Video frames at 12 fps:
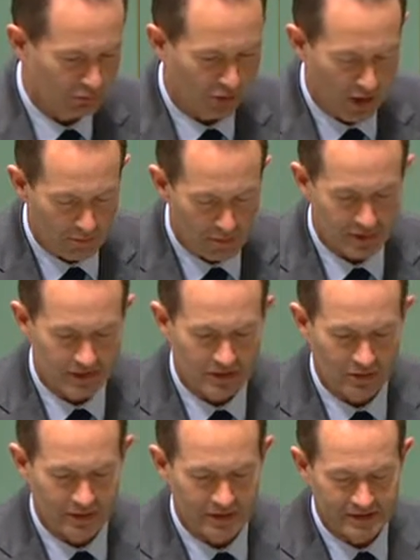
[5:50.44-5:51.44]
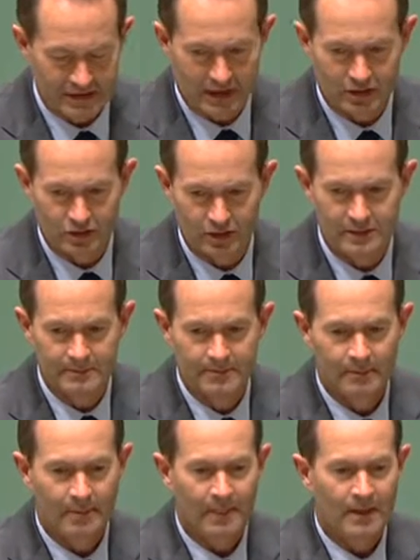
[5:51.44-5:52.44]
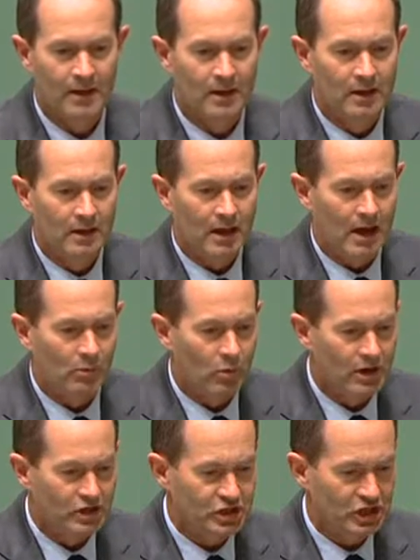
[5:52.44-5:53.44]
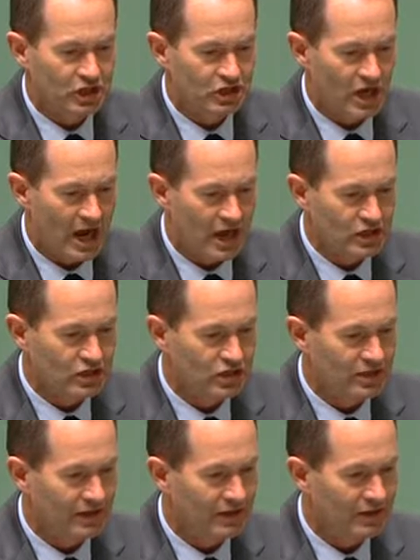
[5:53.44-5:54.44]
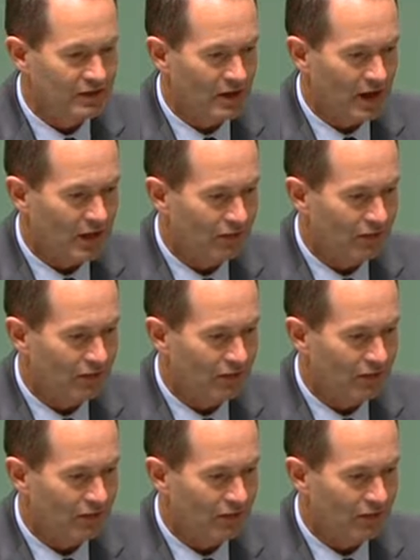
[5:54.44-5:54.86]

Prime Minister in this country, when she changed the